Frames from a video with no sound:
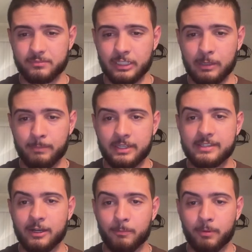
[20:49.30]

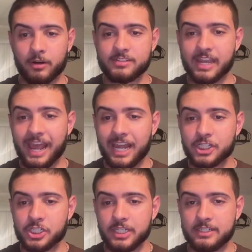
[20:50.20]
Mendel Barnes
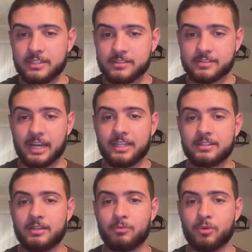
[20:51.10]
actually did
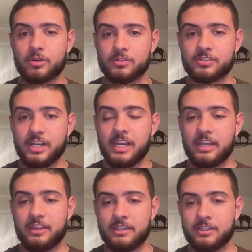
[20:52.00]
slightly worse
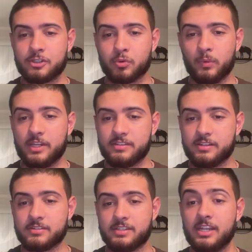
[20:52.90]
than the
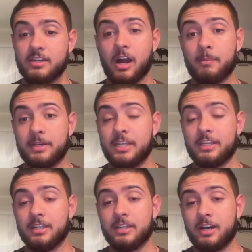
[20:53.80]
2016 nominee,